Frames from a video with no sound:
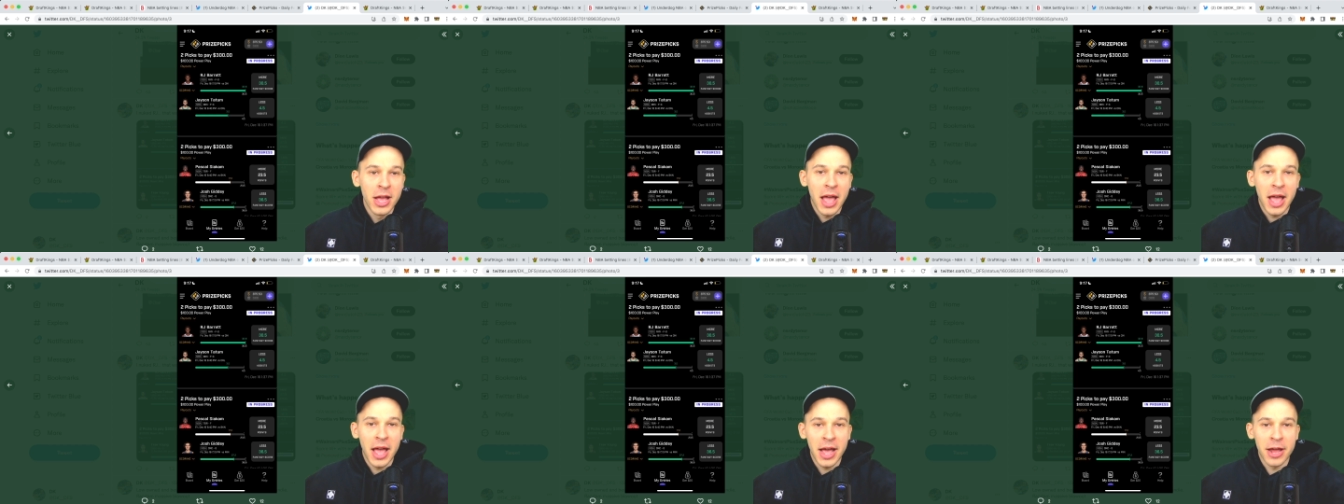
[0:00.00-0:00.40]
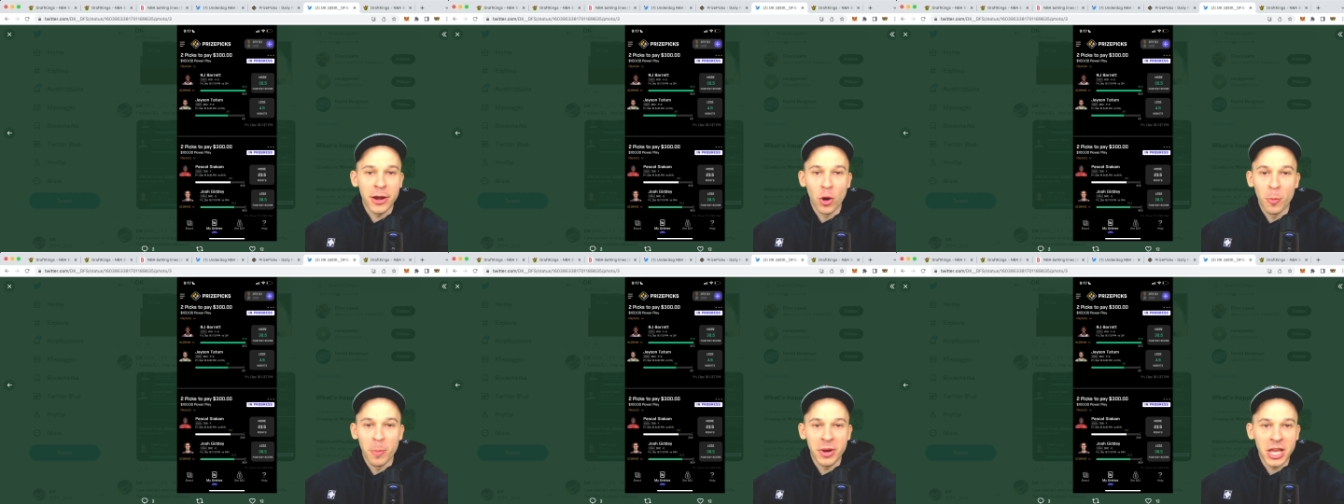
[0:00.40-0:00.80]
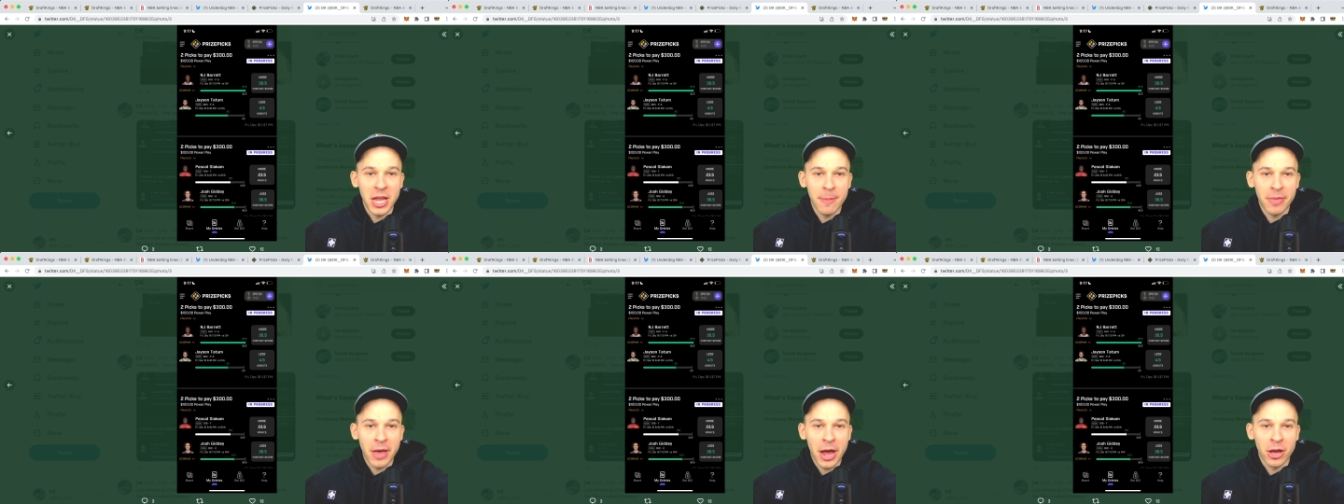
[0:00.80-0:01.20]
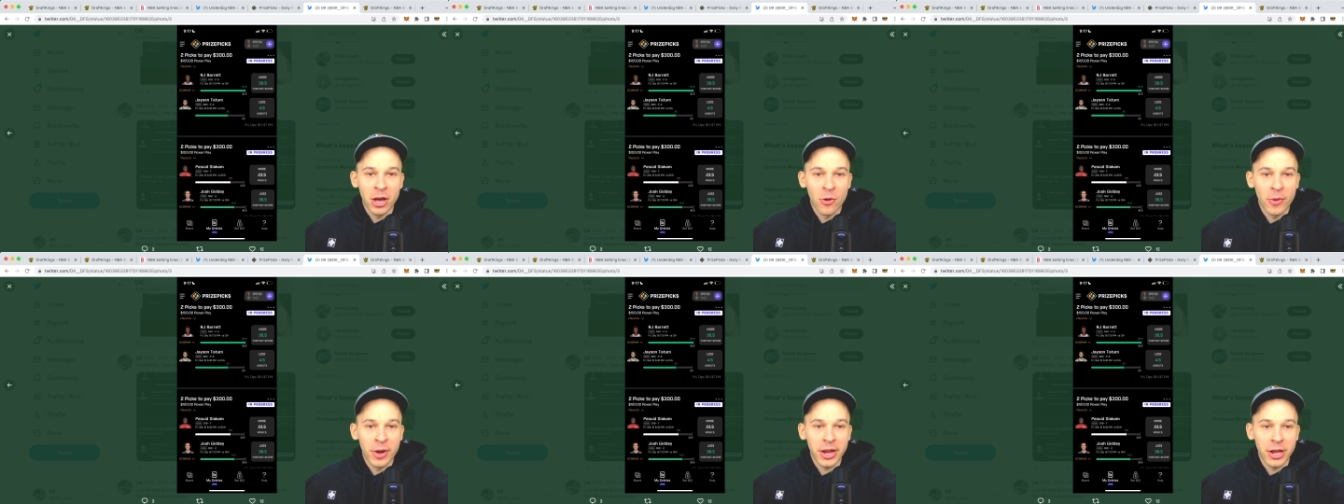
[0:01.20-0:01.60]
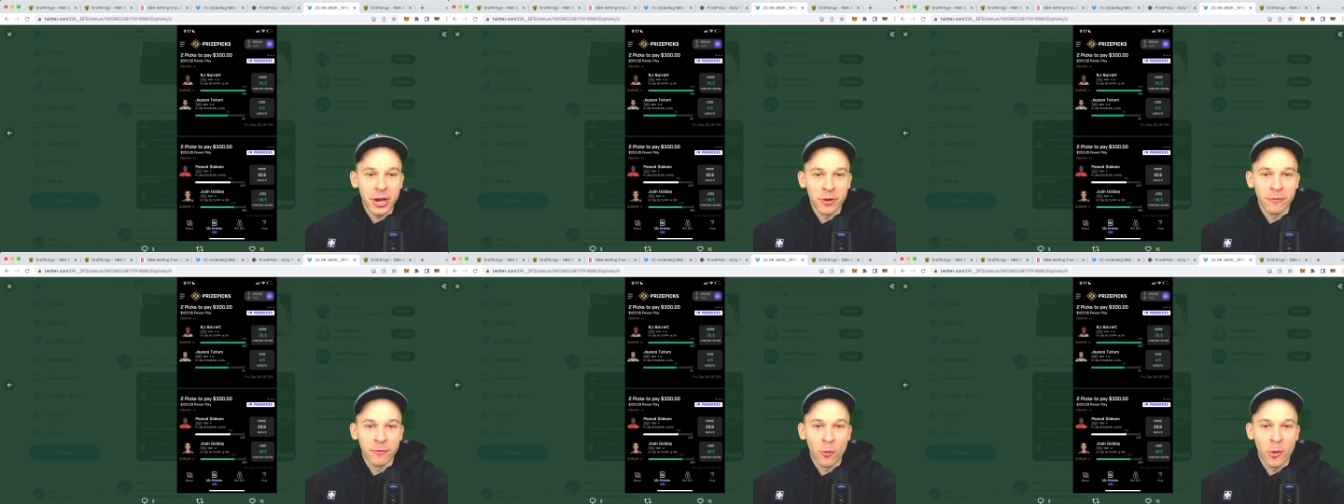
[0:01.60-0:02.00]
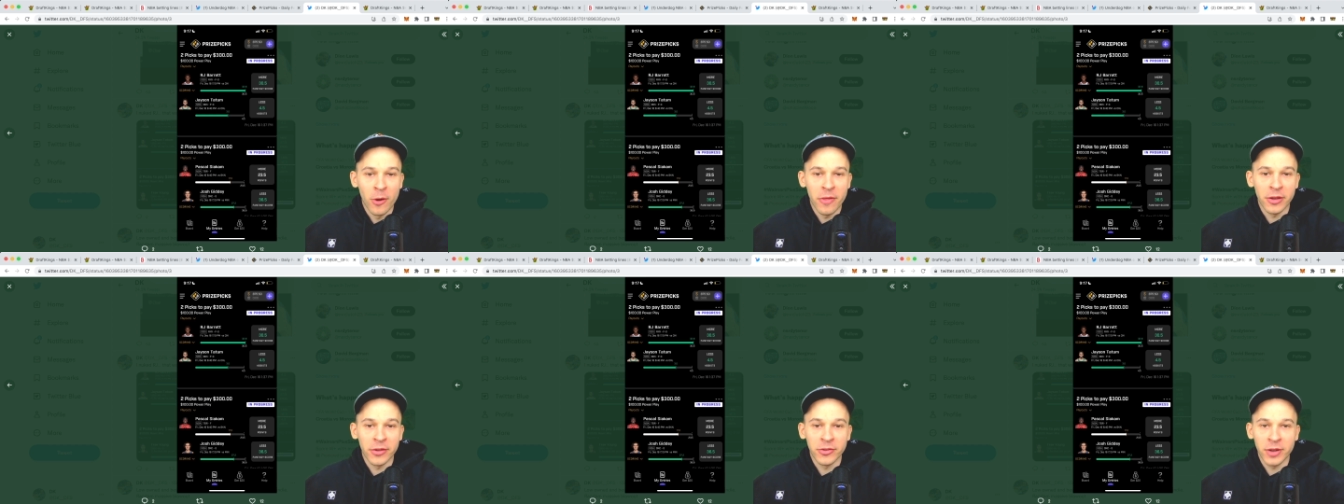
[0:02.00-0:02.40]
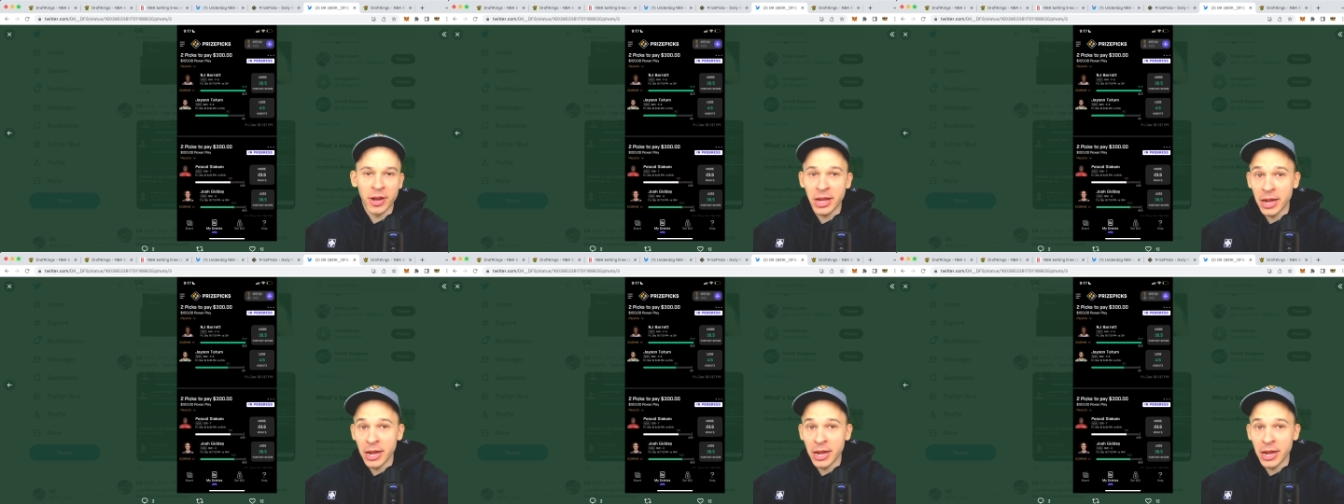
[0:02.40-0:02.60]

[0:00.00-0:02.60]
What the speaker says: and hoping to keep that going here for this slate.